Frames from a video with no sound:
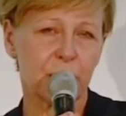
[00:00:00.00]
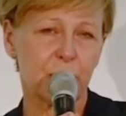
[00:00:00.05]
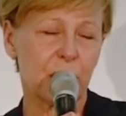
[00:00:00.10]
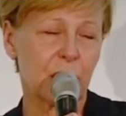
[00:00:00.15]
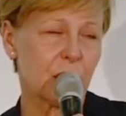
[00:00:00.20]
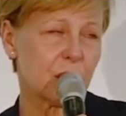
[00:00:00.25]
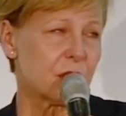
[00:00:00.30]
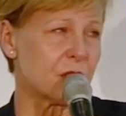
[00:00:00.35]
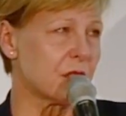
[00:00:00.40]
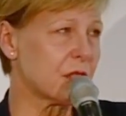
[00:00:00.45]

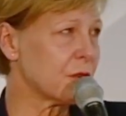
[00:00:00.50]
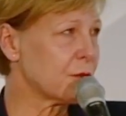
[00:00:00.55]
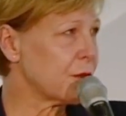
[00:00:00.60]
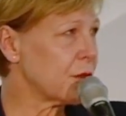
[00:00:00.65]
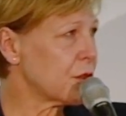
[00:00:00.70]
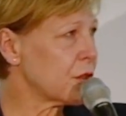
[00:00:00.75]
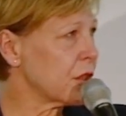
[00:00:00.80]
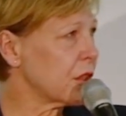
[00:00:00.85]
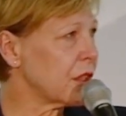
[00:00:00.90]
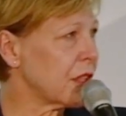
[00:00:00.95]
because the
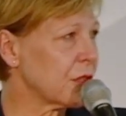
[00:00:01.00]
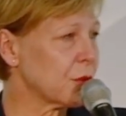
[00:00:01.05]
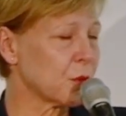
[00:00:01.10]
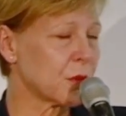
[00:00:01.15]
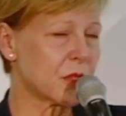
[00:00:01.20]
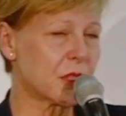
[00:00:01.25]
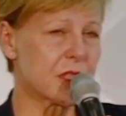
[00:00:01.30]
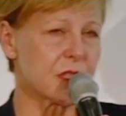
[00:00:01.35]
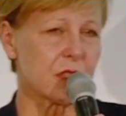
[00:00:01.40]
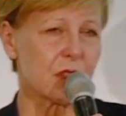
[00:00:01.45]
future
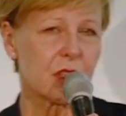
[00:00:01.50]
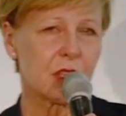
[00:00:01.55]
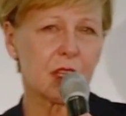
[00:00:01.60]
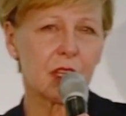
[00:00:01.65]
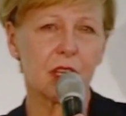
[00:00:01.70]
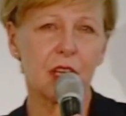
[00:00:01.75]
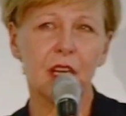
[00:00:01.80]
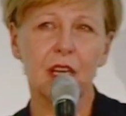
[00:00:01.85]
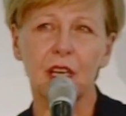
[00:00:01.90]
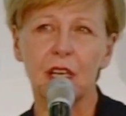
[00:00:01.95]
networks
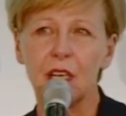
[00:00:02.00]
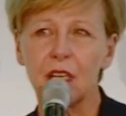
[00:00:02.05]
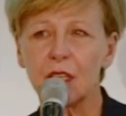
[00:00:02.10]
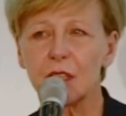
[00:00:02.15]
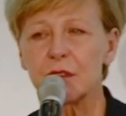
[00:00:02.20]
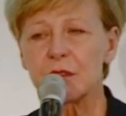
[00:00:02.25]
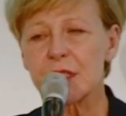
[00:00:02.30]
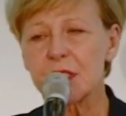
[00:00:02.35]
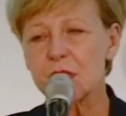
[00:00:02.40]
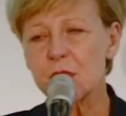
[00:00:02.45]

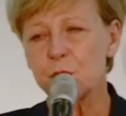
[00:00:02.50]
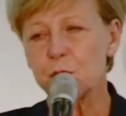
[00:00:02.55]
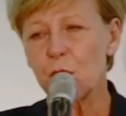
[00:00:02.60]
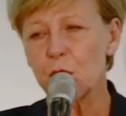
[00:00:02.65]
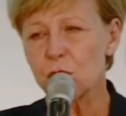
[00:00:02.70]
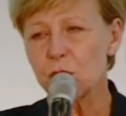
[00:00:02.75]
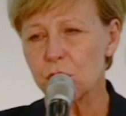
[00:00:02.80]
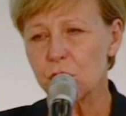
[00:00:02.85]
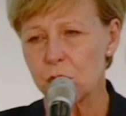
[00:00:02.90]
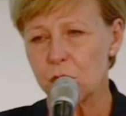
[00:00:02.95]
are
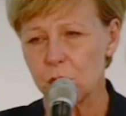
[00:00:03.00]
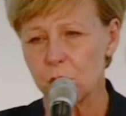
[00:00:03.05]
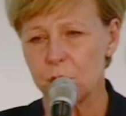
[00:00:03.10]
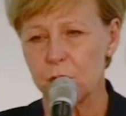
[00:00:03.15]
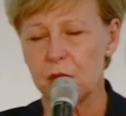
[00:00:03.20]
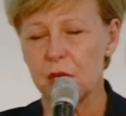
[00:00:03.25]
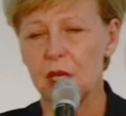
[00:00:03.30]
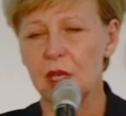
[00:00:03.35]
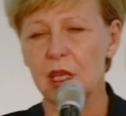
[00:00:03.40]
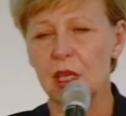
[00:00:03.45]
supposed to
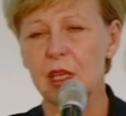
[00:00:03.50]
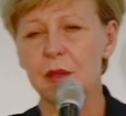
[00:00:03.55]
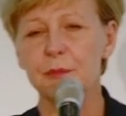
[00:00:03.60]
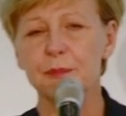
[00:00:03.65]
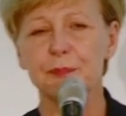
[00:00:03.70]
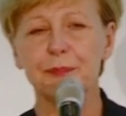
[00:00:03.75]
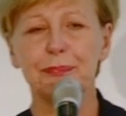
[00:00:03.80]
be